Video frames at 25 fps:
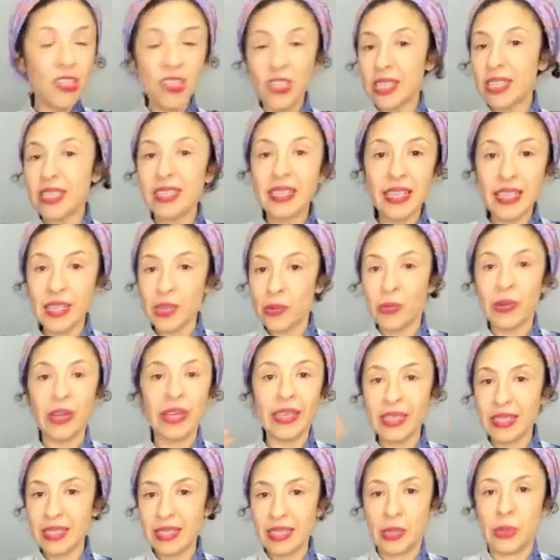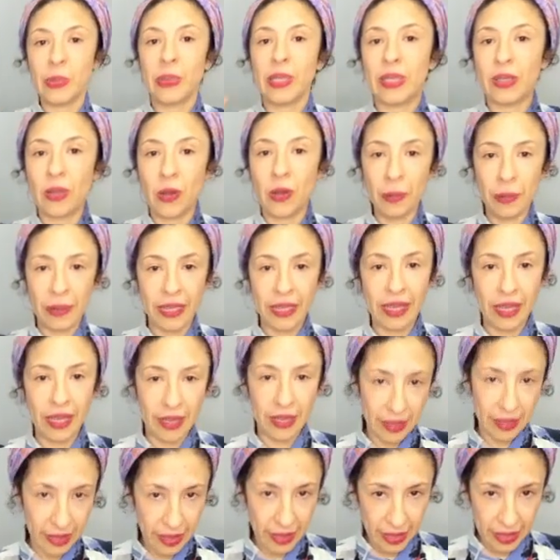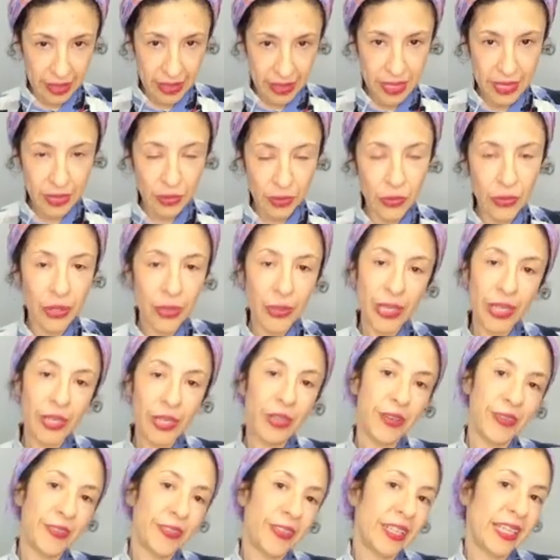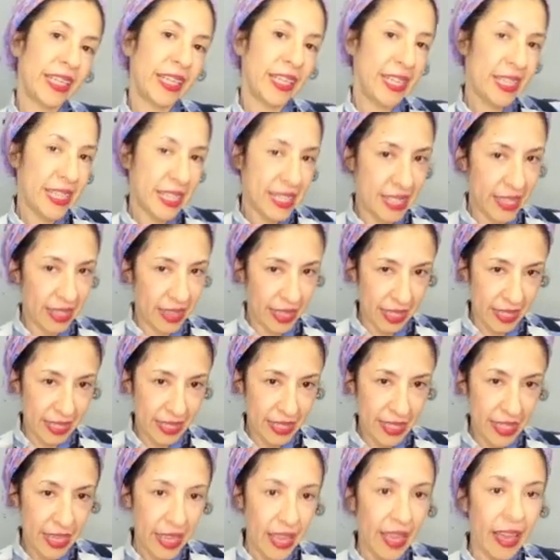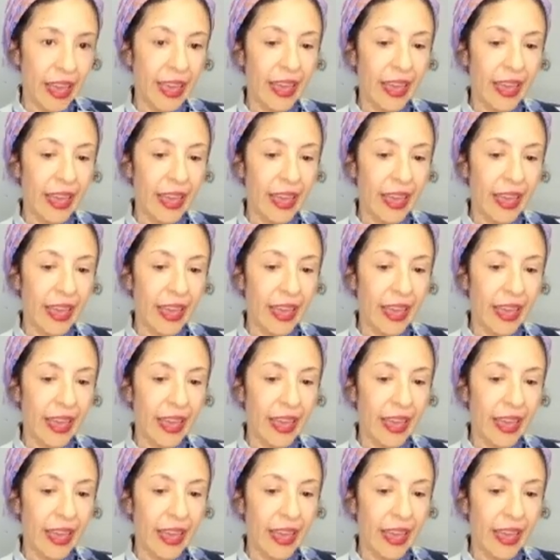just doesn't want to deal with complicated things. We want to go for the easy things.